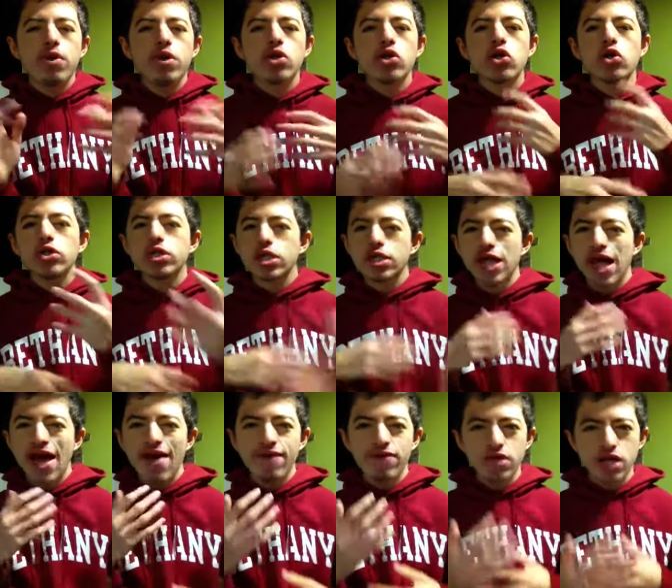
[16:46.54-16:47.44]
you'll still
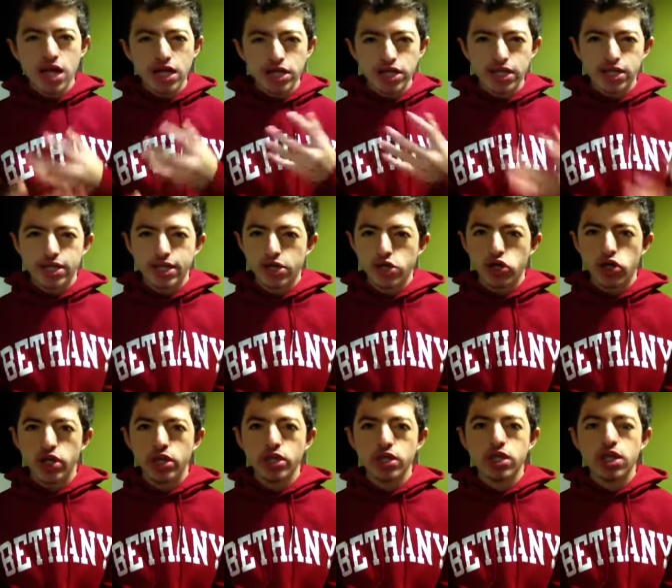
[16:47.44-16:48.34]
have collected
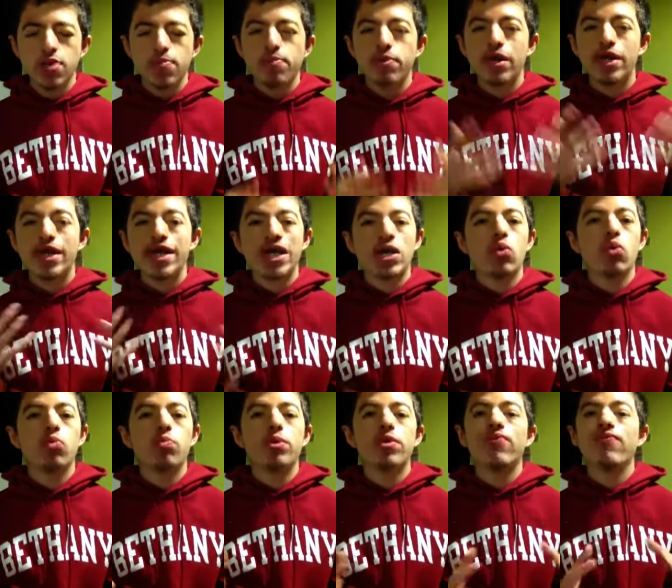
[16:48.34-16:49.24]
editions, but it
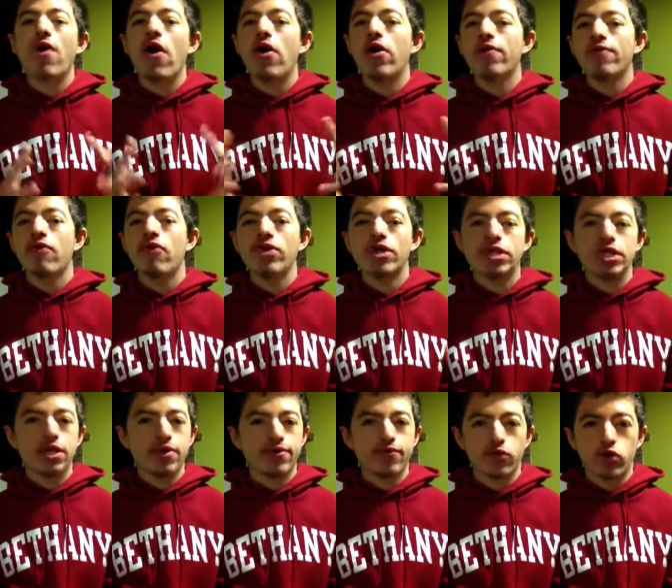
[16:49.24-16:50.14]
will be very, very
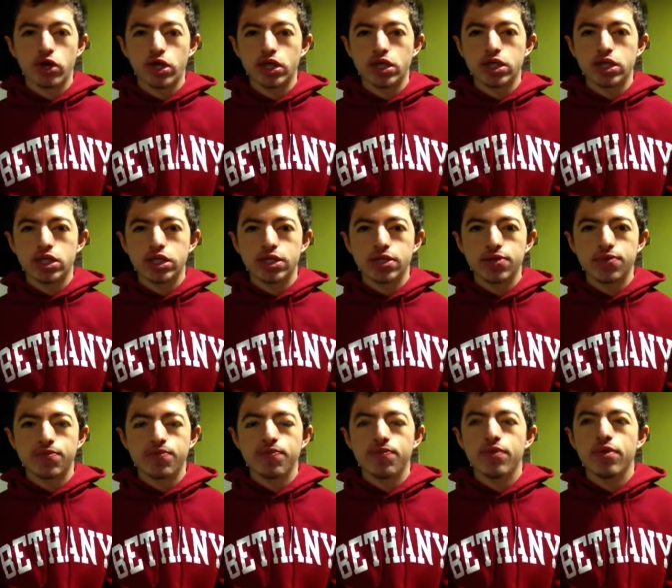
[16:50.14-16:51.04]
different.
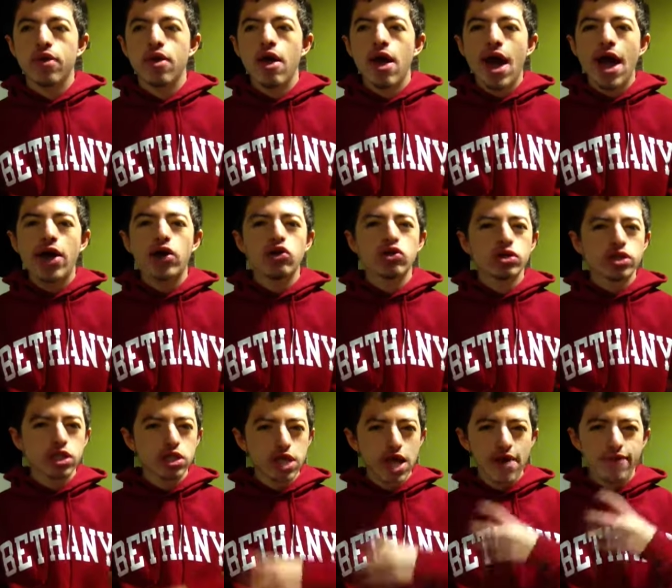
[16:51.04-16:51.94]
And you'll
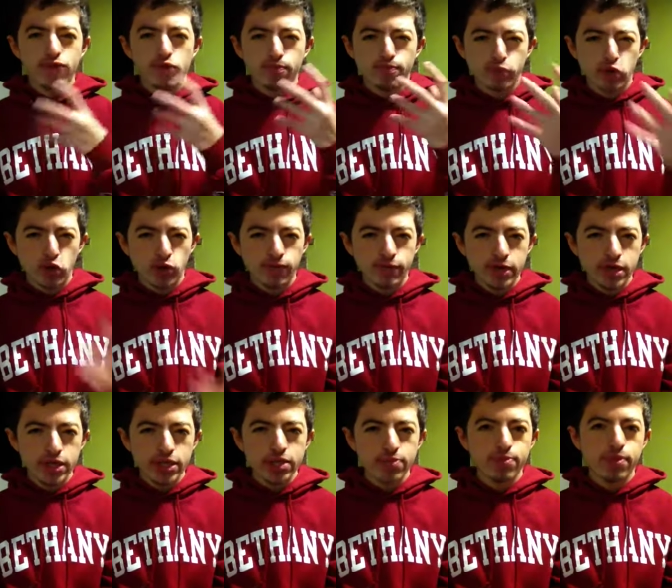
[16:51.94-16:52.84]
still have your
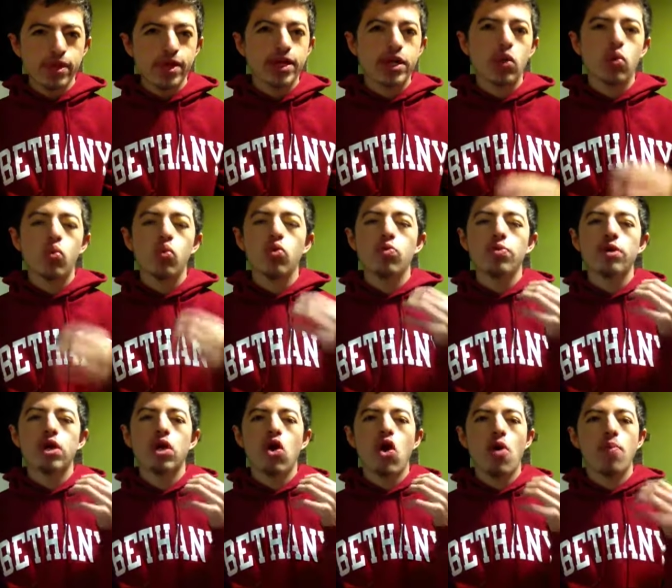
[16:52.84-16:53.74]
movies, but it will
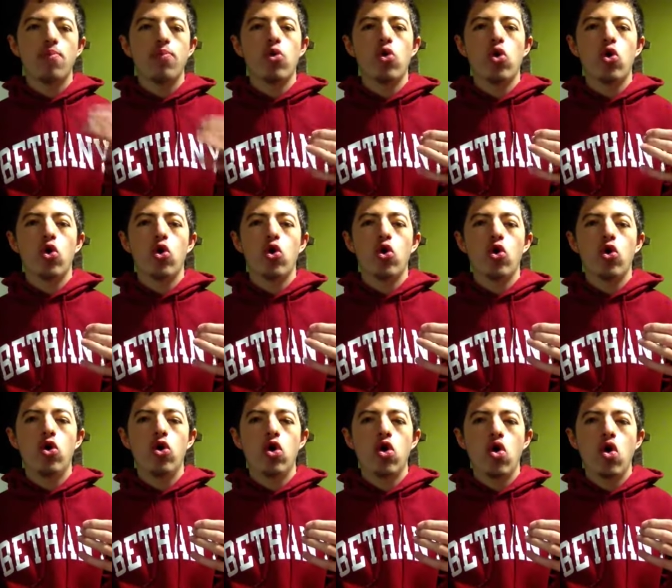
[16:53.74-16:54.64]
be a lot more
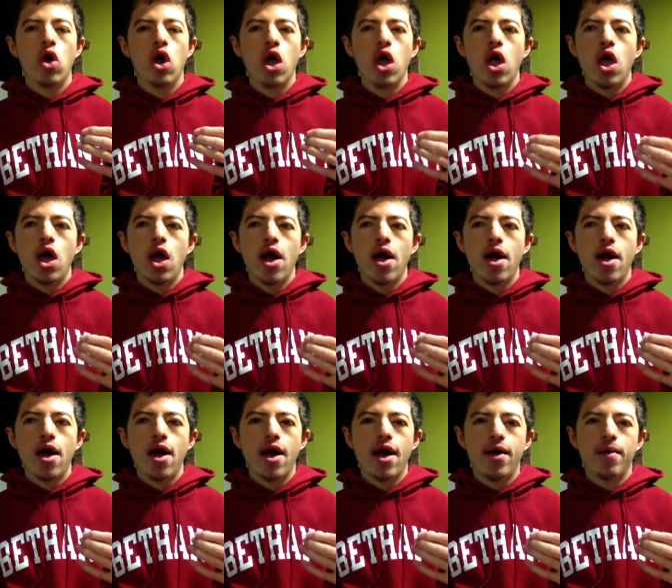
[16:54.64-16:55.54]

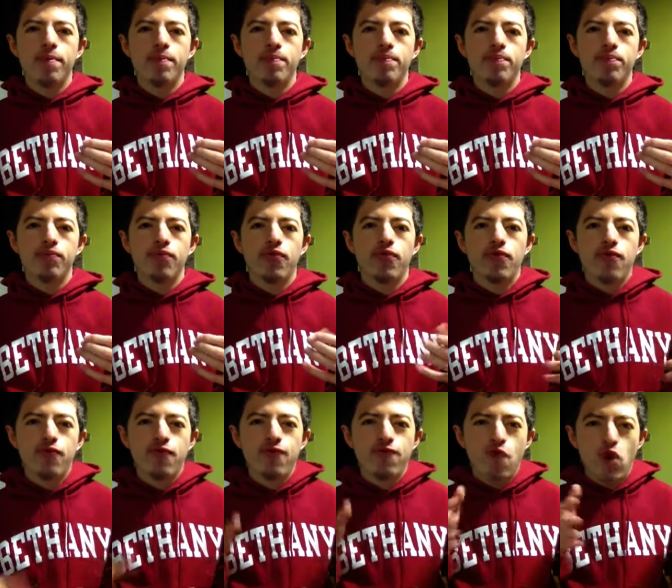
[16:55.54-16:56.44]
um,
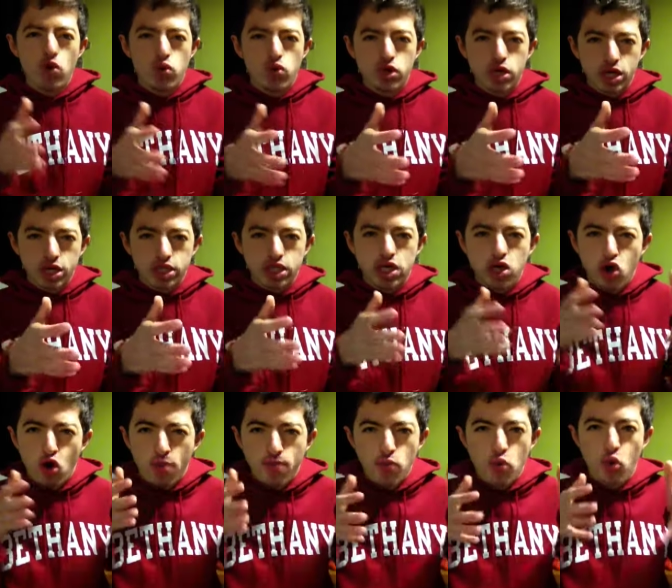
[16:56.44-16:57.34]
focused and a
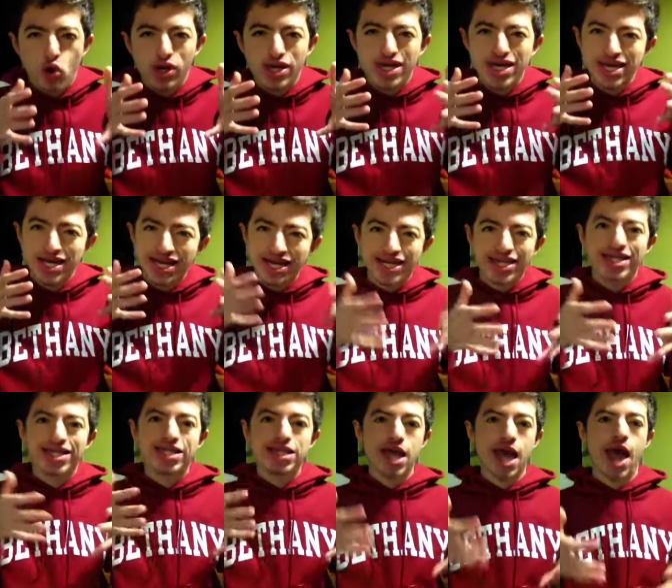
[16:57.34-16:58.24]
lot more
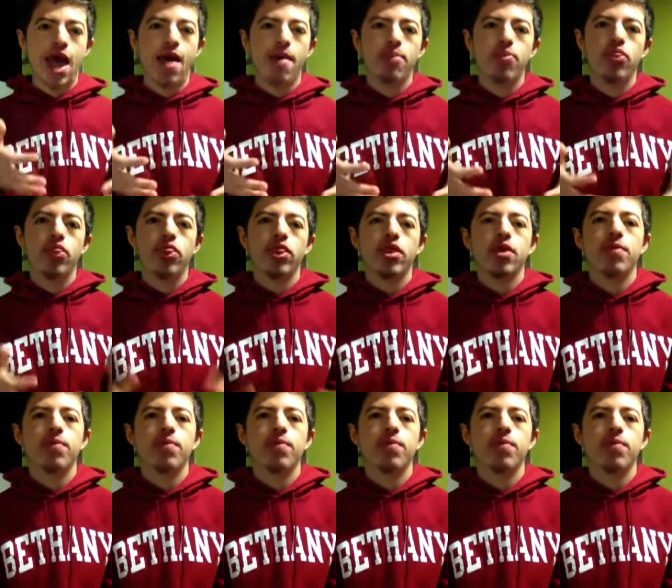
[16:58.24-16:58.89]
in depth.